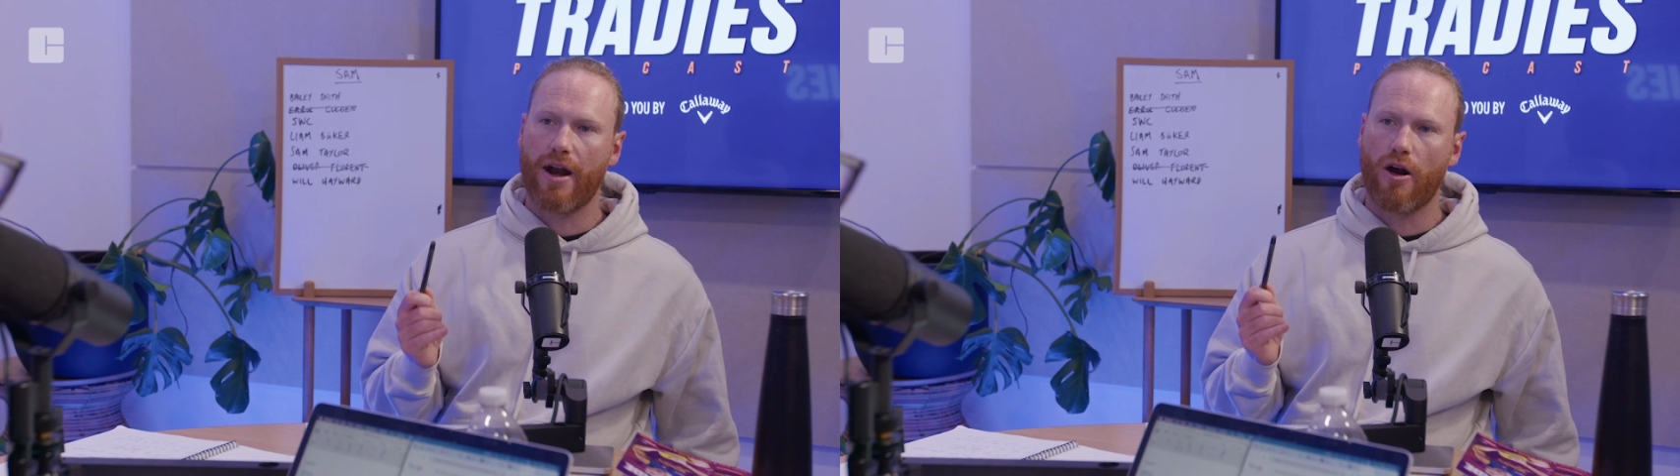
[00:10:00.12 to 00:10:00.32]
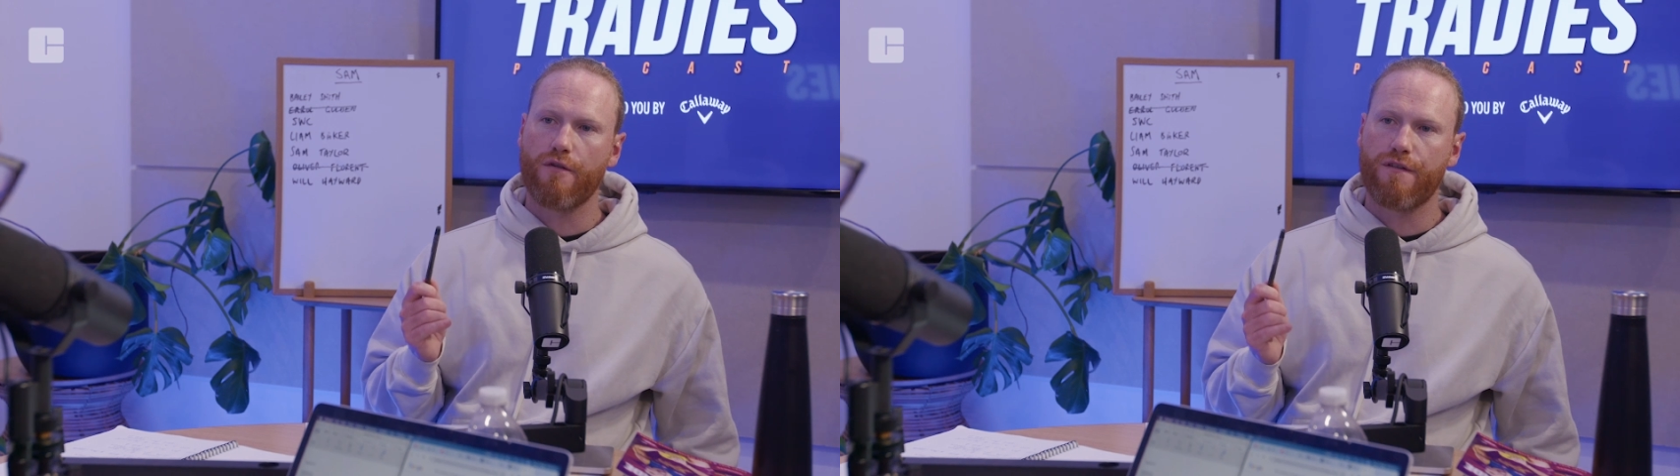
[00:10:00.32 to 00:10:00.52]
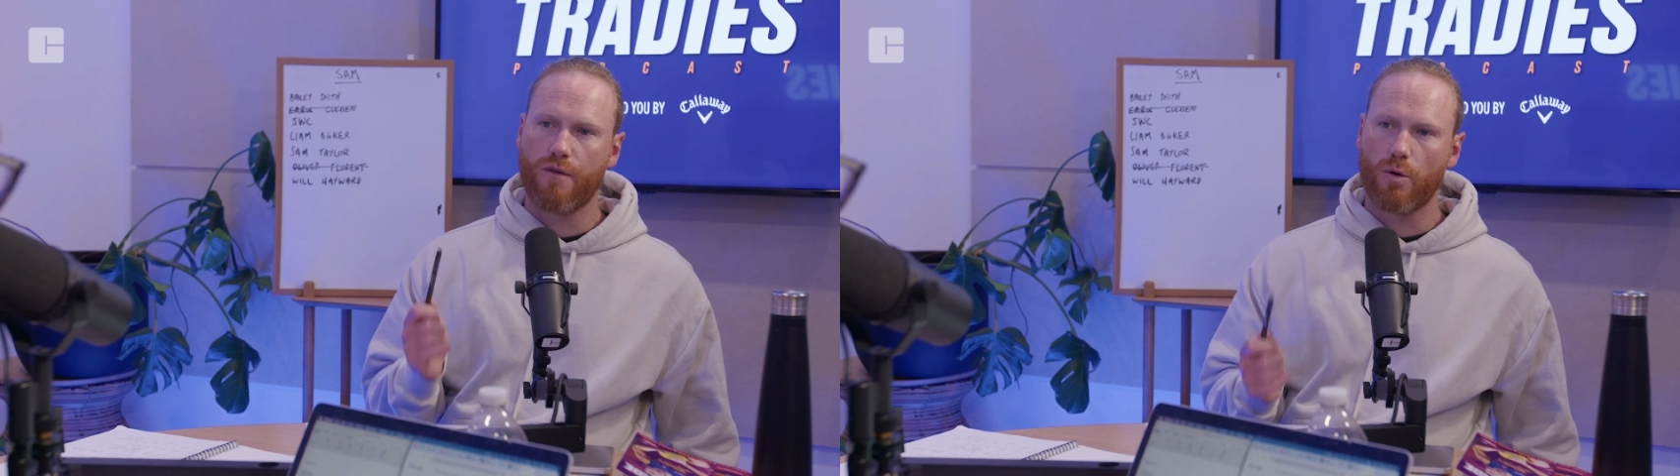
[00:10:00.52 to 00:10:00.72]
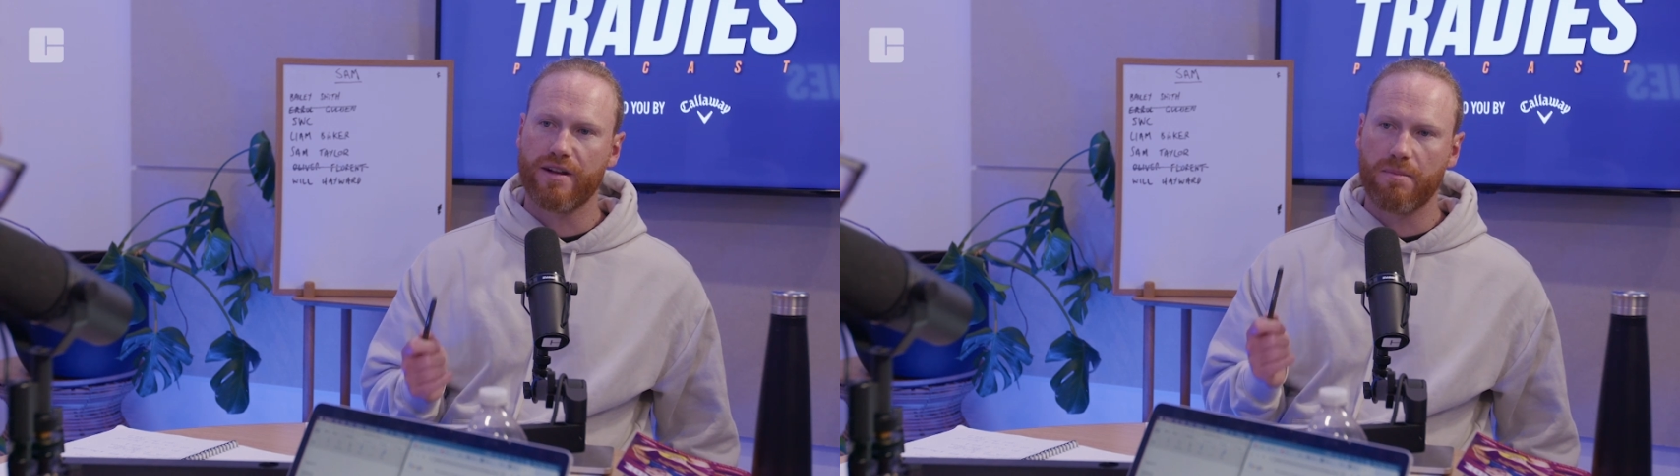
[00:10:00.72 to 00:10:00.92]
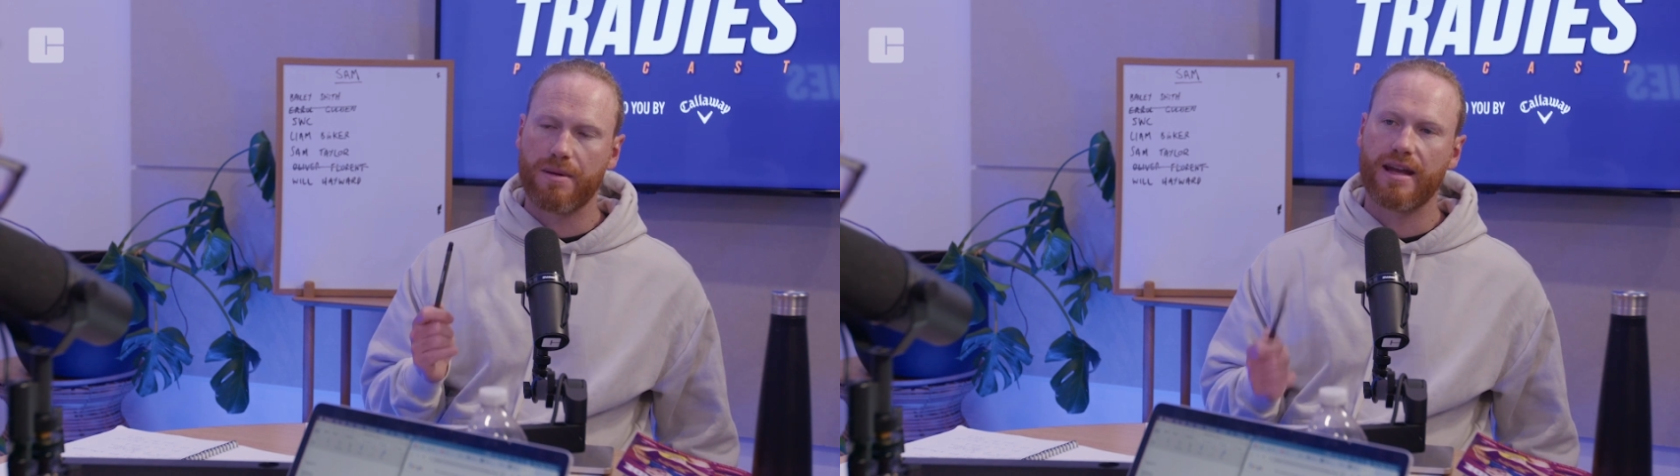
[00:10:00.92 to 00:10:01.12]
they don't
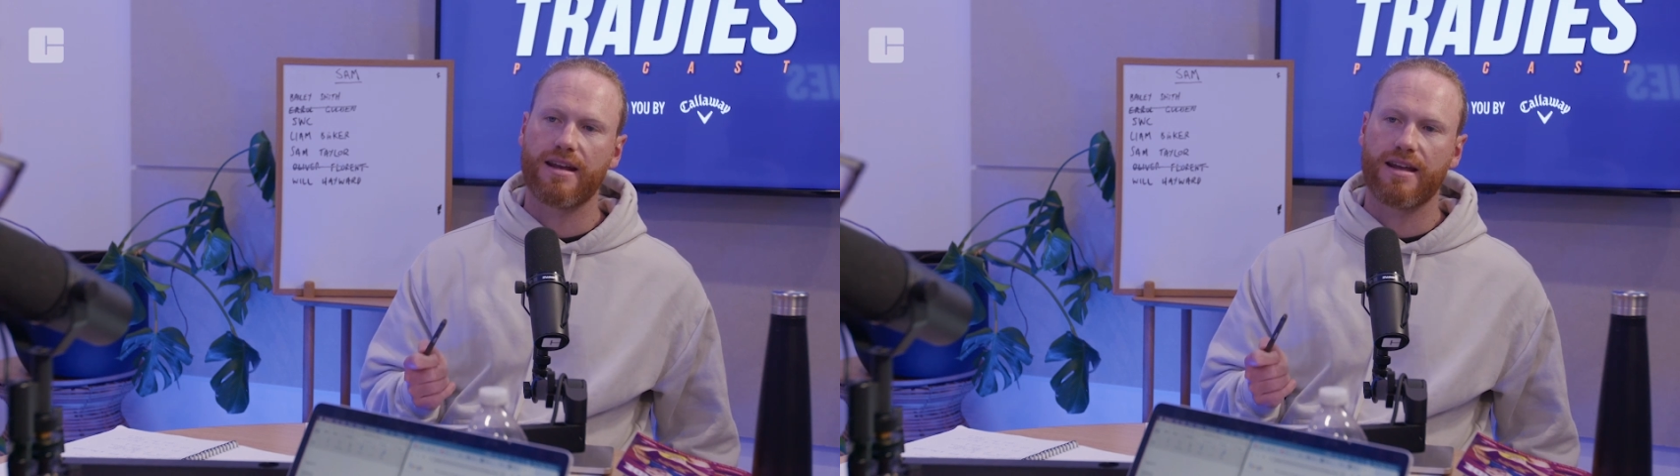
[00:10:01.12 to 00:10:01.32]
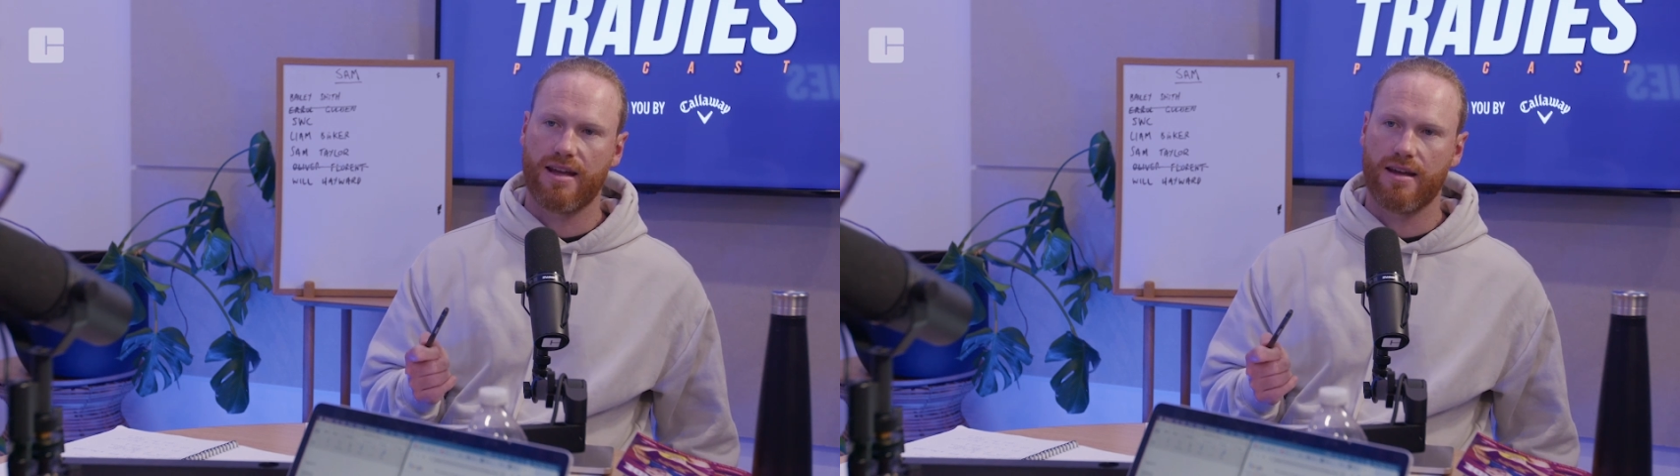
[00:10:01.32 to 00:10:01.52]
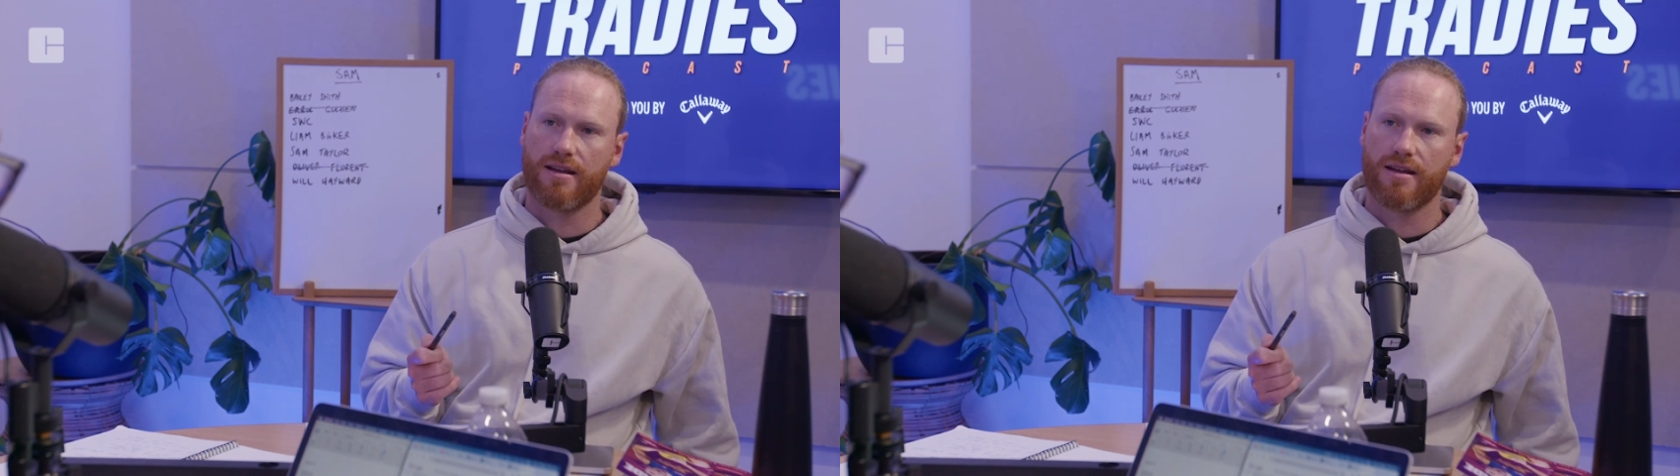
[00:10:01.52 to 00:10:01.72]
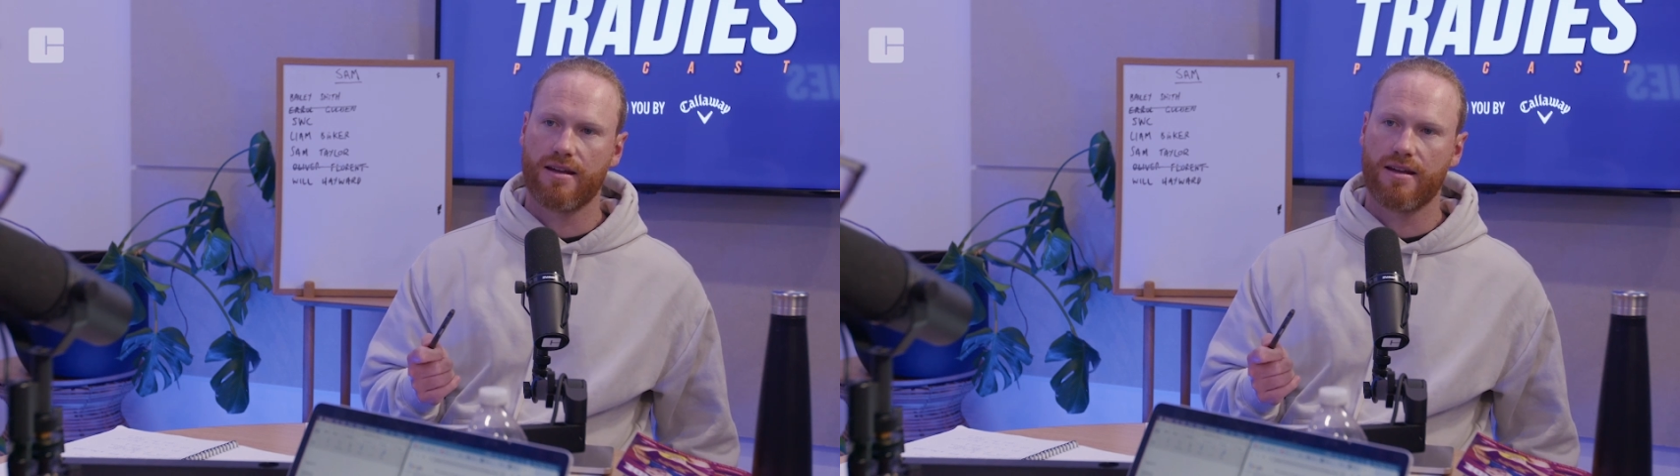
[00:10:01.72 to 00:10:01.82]
fall in a pit here.